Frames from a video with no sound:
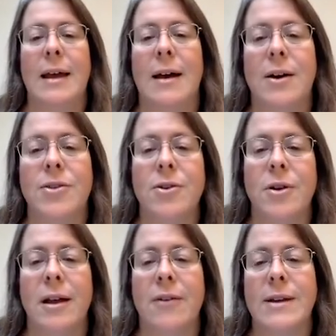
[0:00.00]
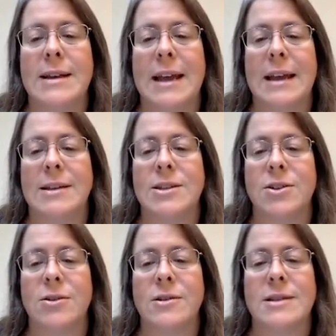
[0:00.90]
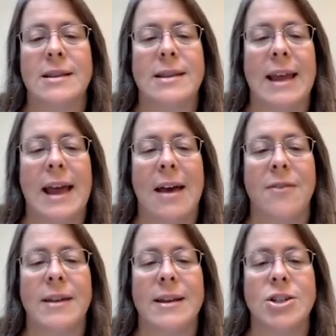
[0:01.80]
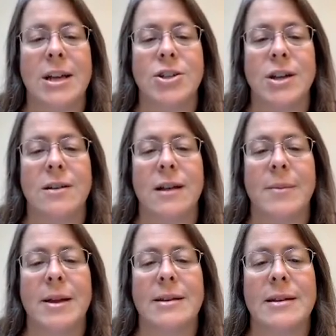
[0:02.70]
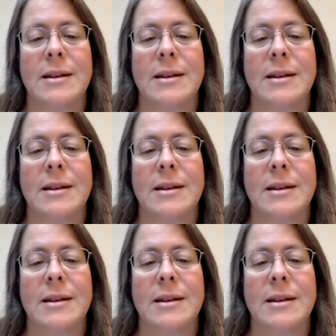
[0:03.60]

other everyday concerns that they have in a changing climate.